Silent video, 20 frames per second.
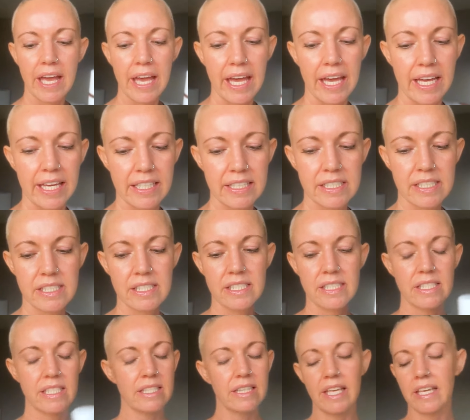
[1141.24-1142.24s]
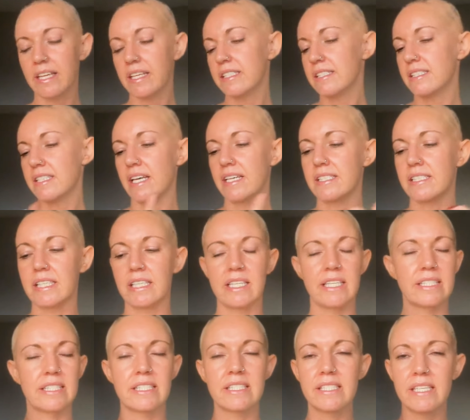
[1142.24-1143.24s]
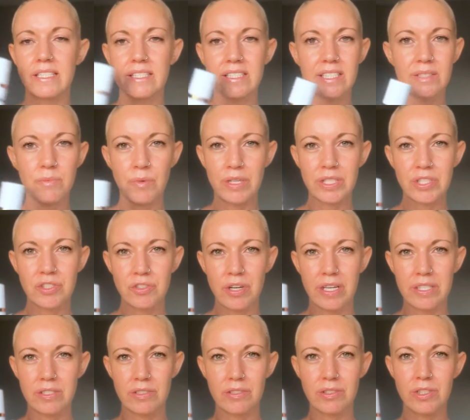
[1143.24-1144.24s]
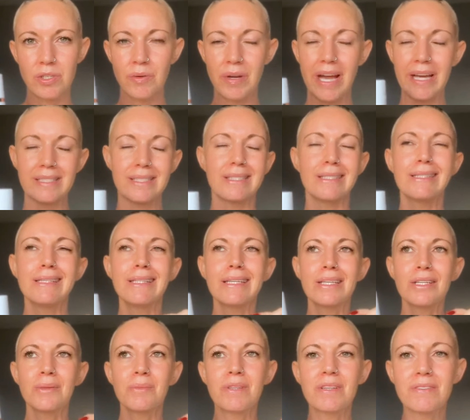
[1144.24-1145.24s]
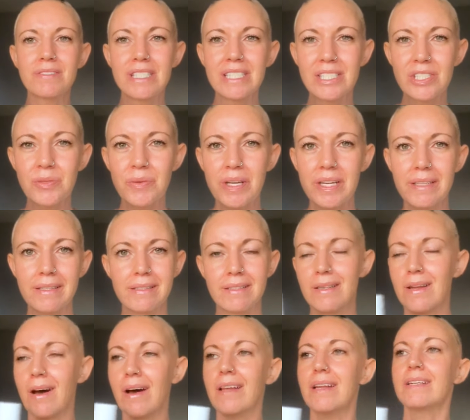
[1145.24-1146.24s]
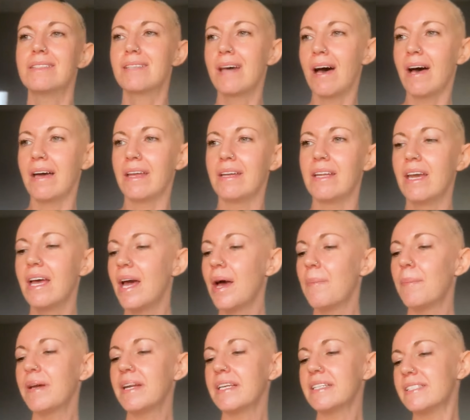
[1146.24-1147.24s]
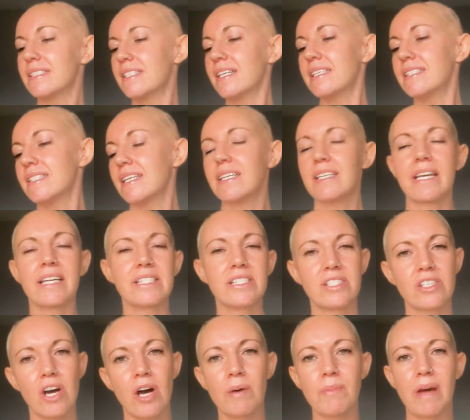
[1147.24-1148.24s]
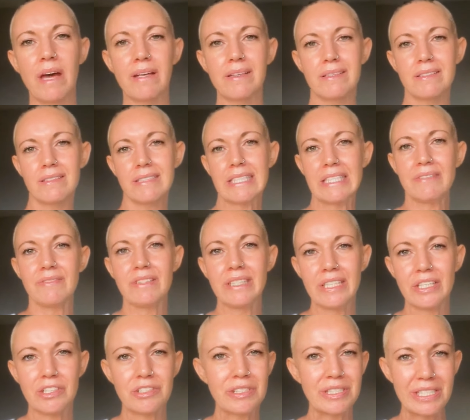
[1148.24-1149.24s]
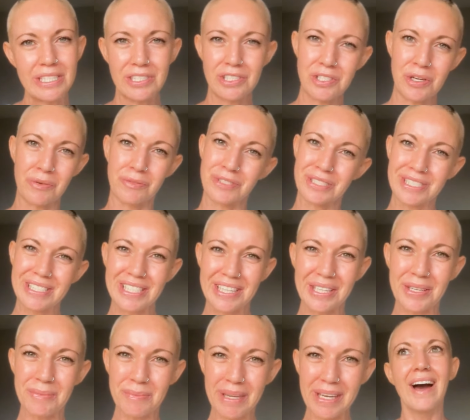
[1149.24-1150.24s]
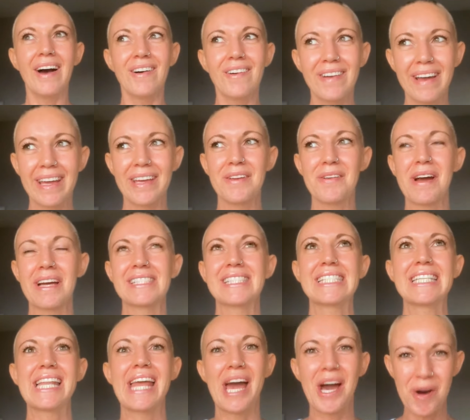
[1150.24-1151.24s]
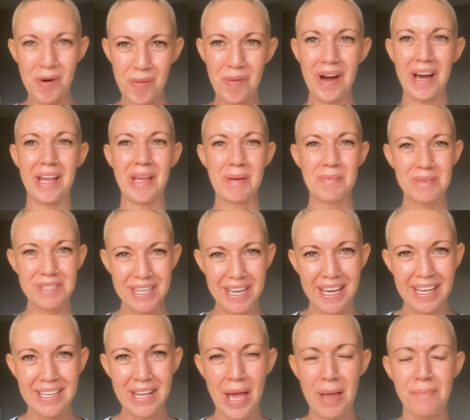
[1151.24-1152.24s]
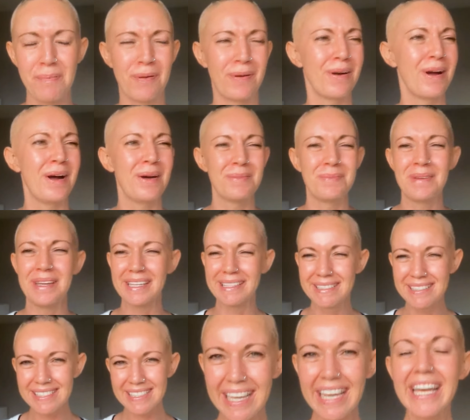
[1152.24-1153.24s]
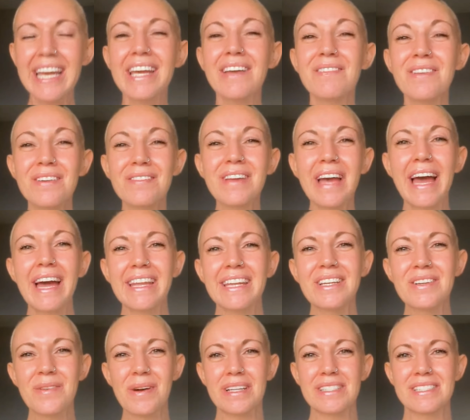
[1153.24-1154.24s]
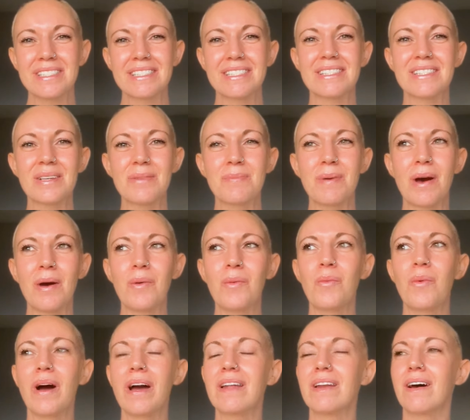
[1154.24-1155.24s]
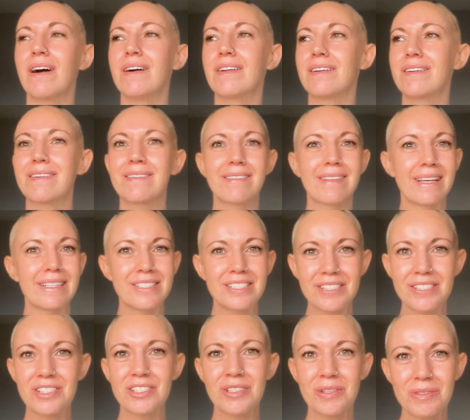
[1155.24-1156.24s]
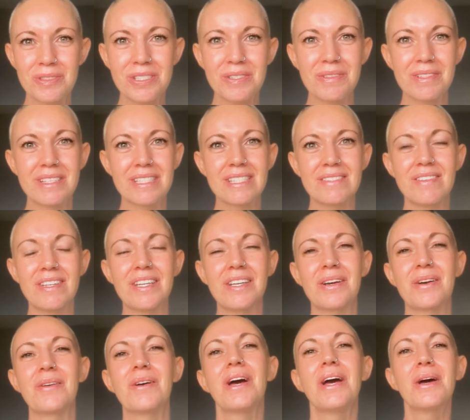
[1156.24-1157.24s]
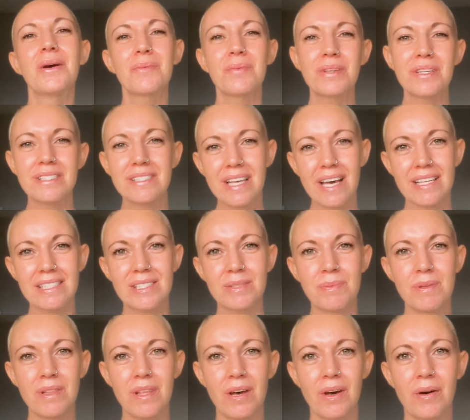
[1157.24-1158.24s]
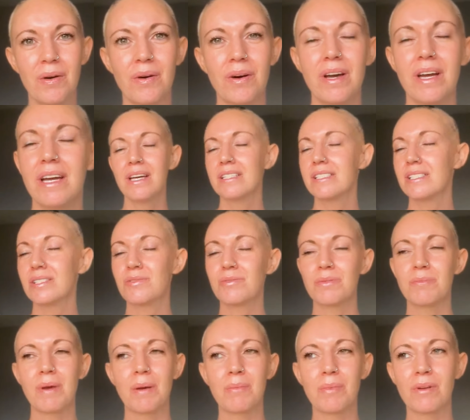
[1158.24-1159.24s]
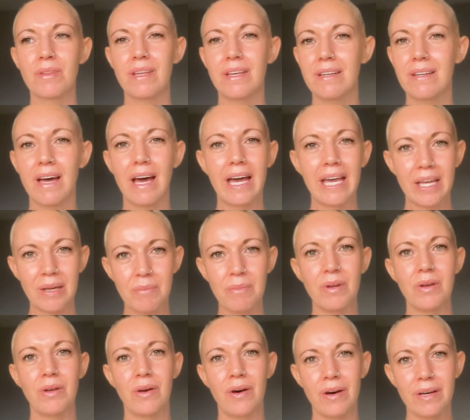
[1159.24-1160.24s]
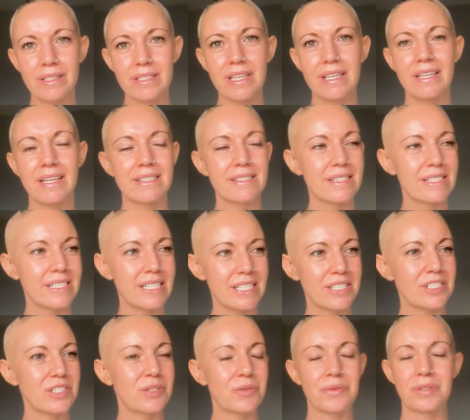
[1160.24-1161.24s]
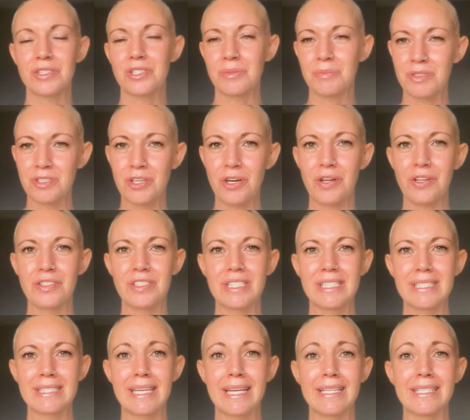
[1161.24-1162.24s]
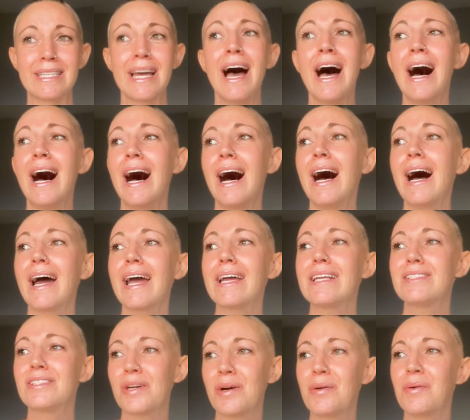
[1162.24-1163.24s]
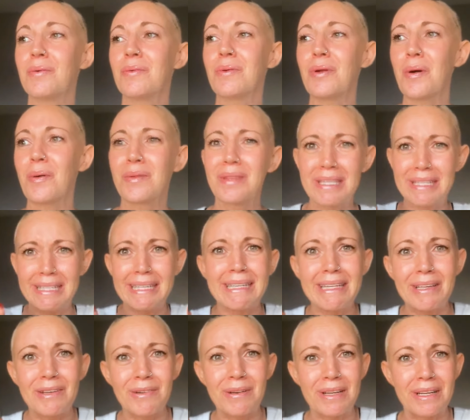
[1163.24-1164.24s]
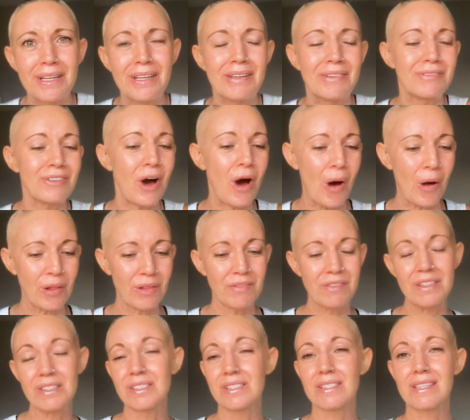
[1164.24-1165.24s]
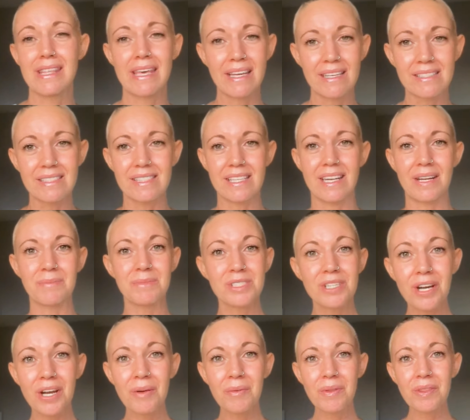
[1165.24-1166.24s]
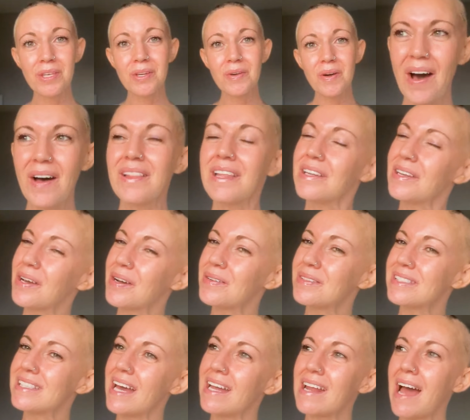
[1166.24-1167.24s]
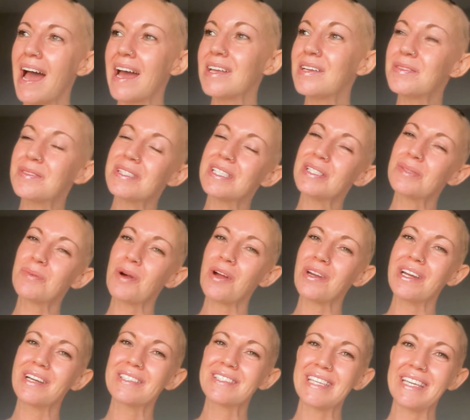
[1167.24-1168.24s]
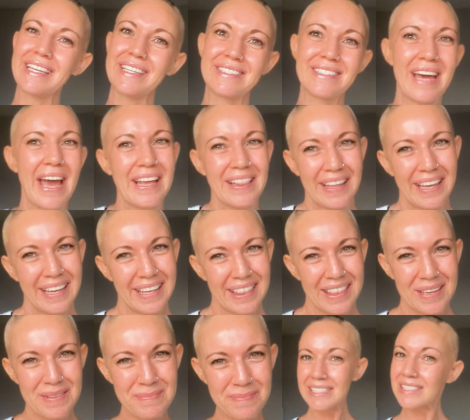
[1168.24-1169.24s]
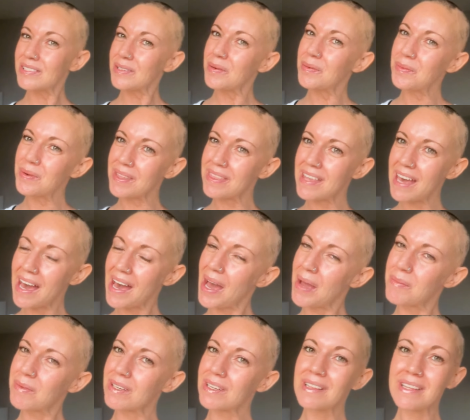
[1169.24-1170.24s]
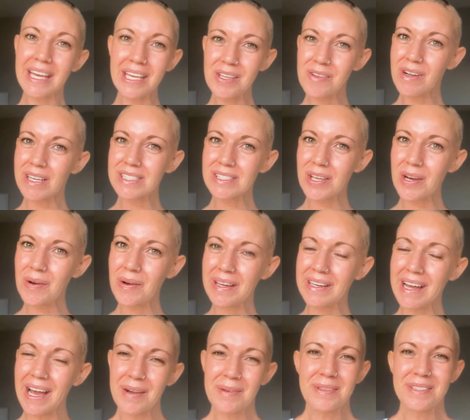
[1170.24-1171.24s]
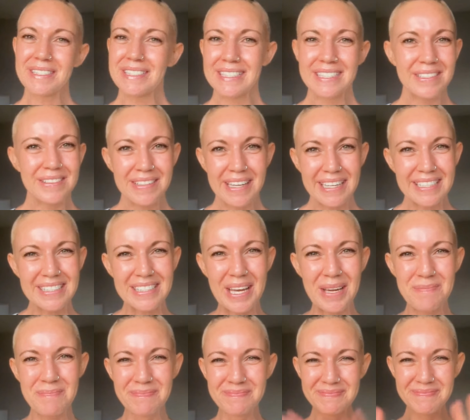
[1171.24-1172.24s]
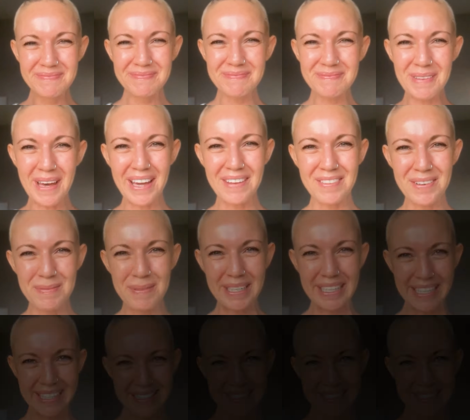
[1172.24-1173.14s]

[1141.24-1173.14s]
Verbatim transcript: and like it says, it is a tinted moisturizer, so it has a little bit of tint to it, not a ton, but it does a nice job at evening your skin tone just a little bit. Okay, you guys, now I am done, I promise. If you have any questions about what on earth I just showed you in this video, please ask below. Just remember that I am not an esthetician or dermatologist, and I don't know the nitty-gritty of all of these things that I'm sharing with you. All I know is that I use these products and I like them. So with that, I'm gonna let you guys go, and I will see you next time. Bye, everybody.